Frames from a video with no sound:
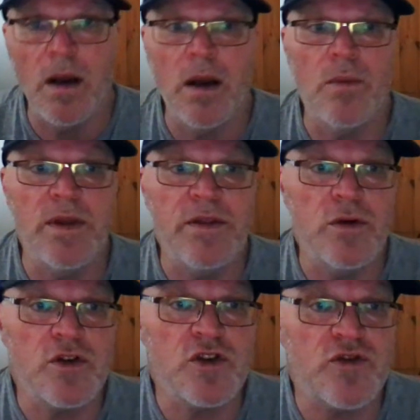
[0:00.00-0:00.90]
With
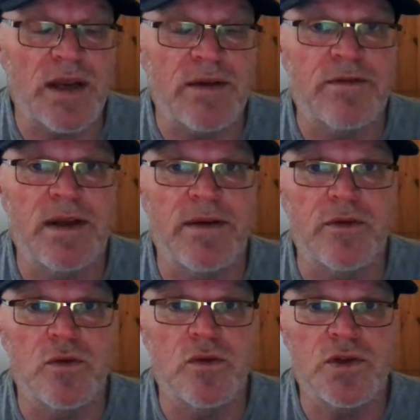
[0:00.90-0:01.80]
your strength
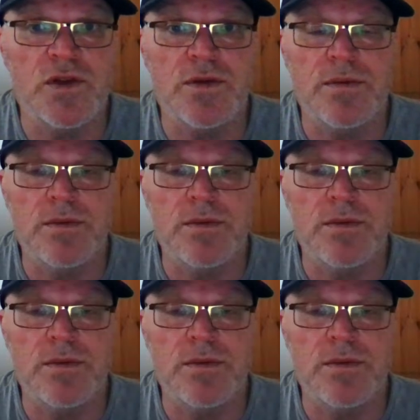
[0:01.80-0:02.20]
levels,